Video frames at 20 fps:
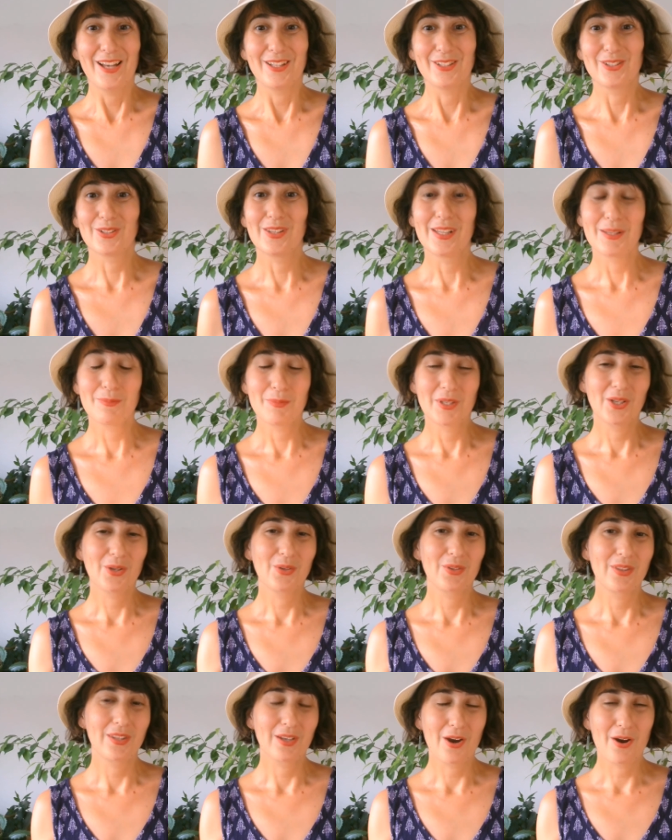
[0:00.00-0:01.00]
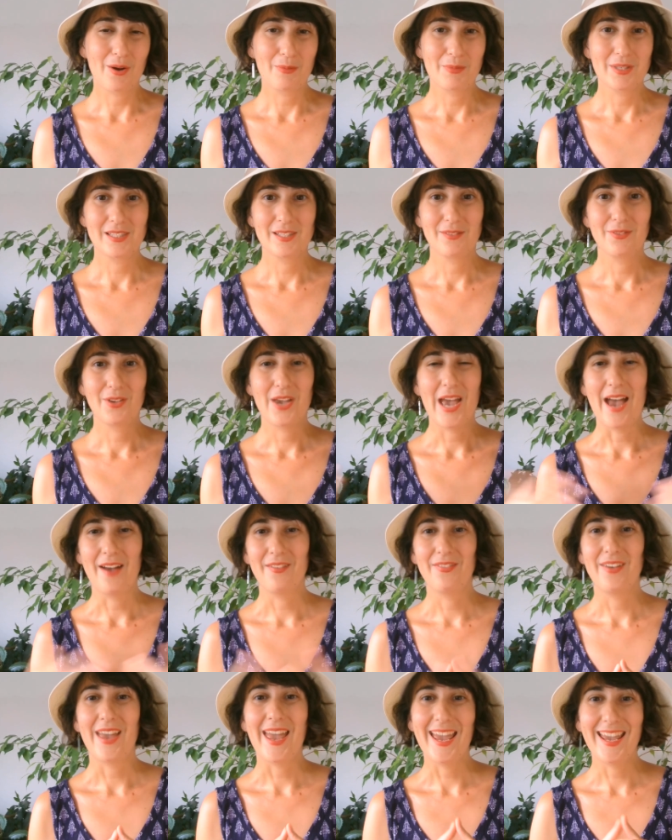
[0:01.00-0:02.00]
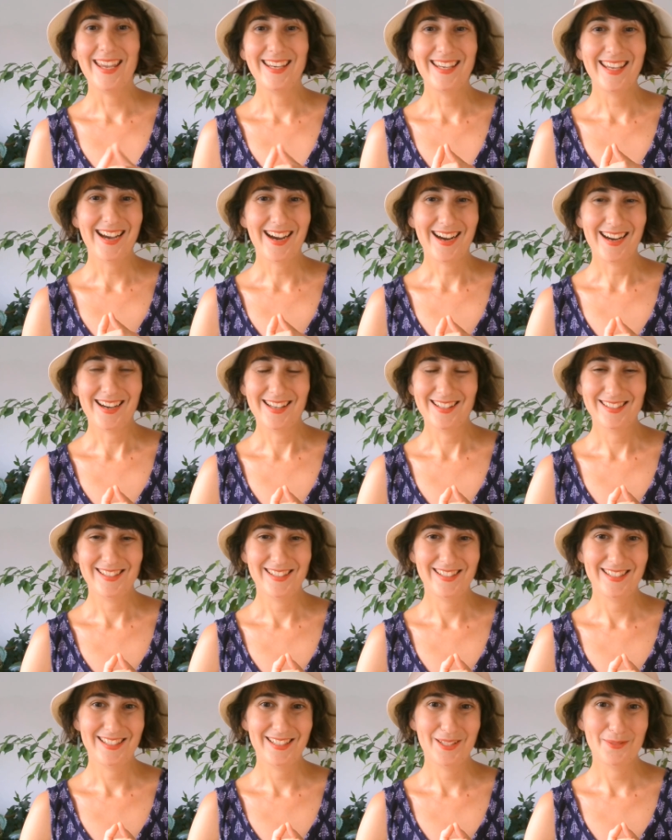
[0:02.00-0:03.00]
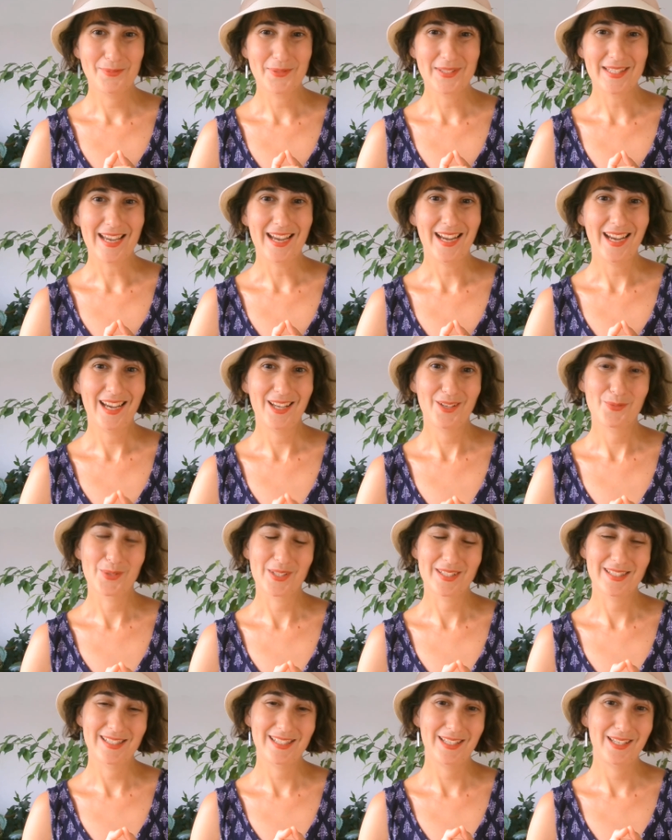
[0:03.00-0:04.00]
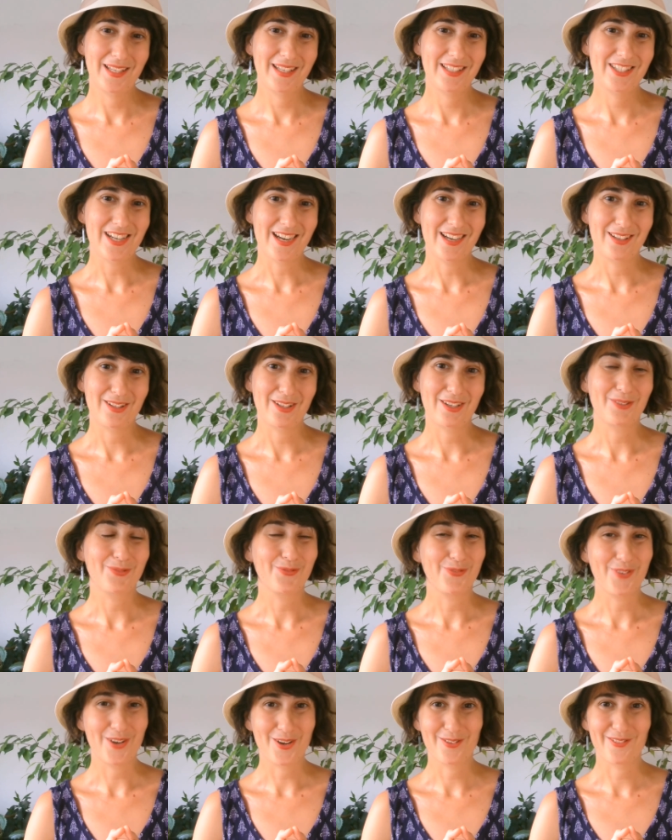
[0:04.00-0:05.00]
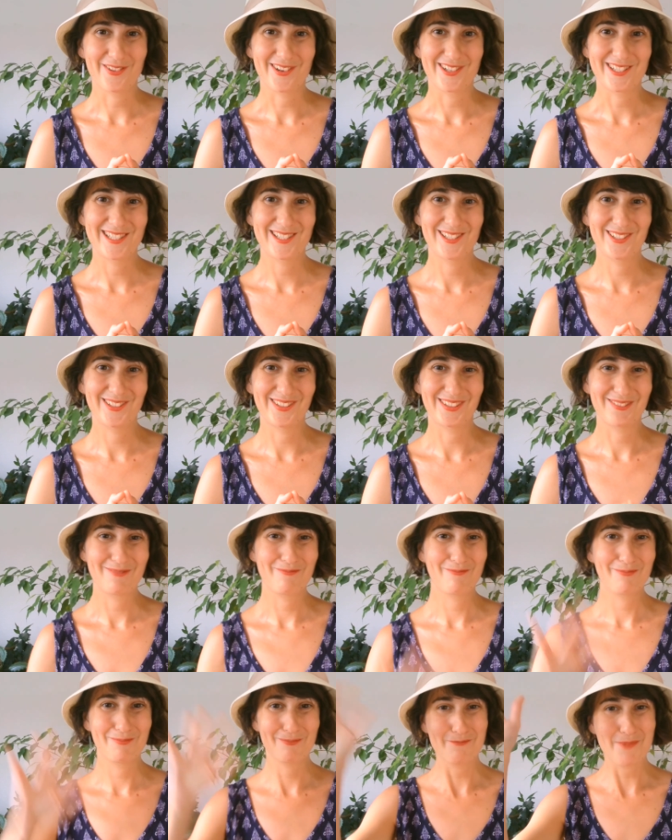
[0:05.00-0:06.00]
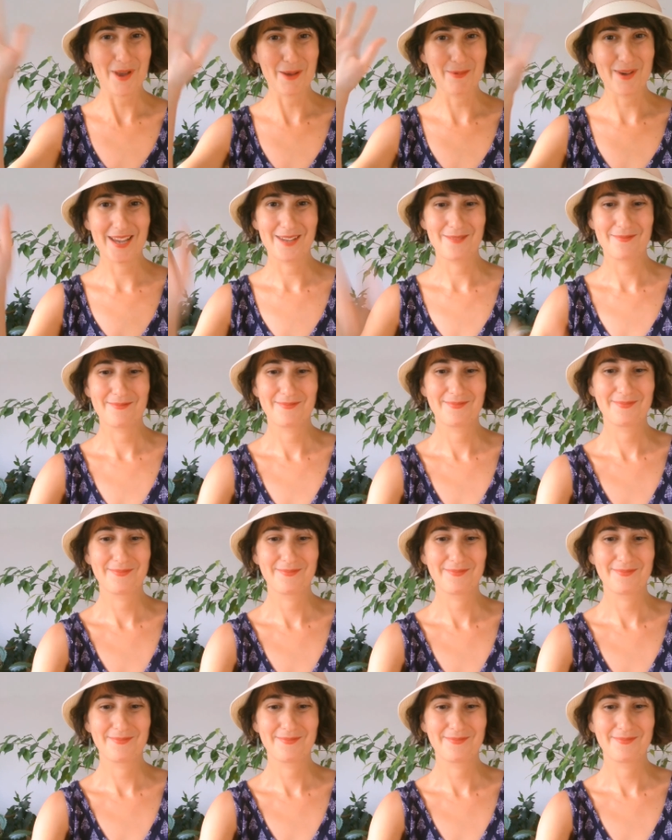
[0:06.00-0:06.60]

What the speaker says: Do let me know in the comments if you have any other tips, and we'll see each other very, very soon. Bye bye.